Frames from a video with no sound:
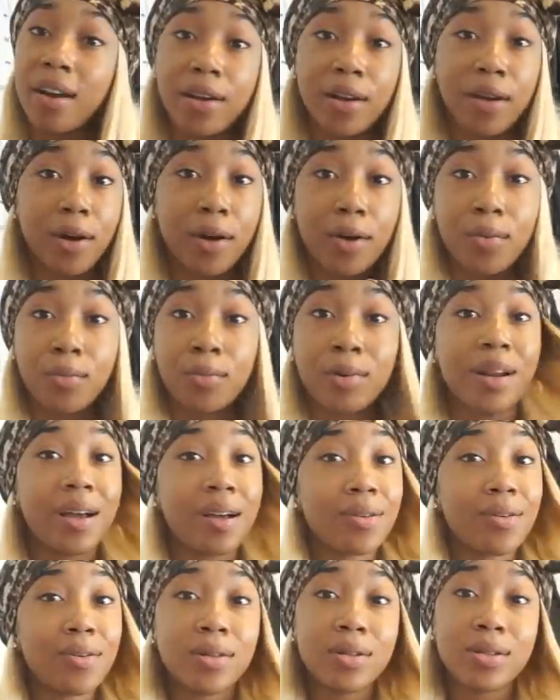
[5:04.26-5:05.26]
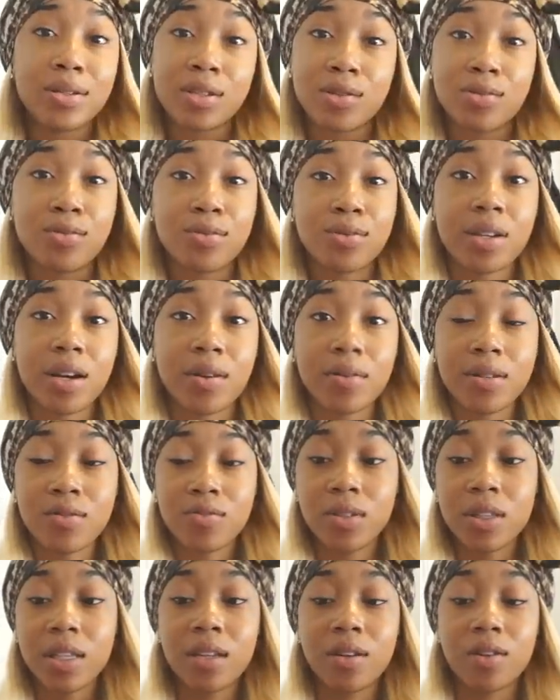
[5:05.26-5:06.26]
know we're not going to school, so I
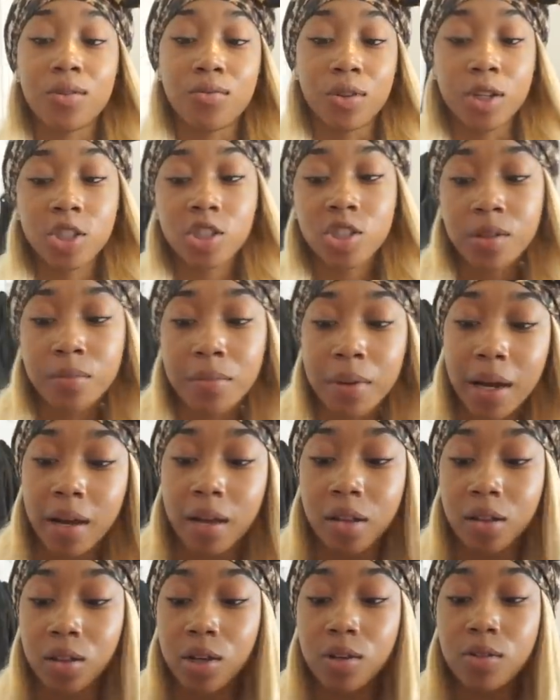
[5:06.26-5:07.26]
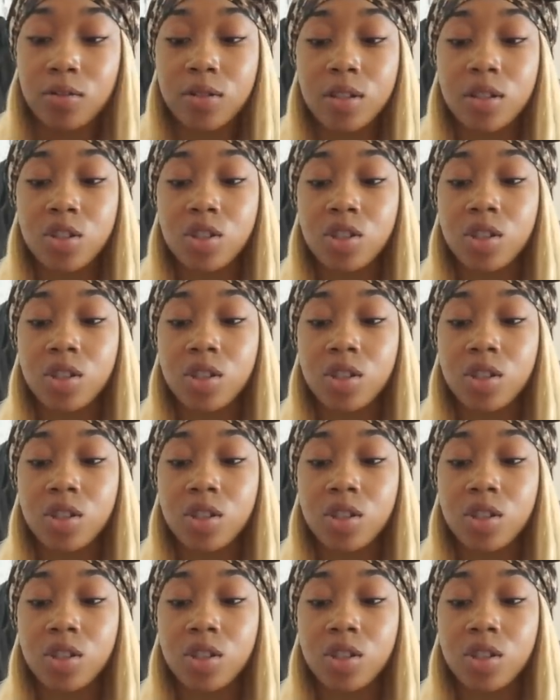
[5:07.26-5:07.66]
wasn't really in a rush to buy clothes this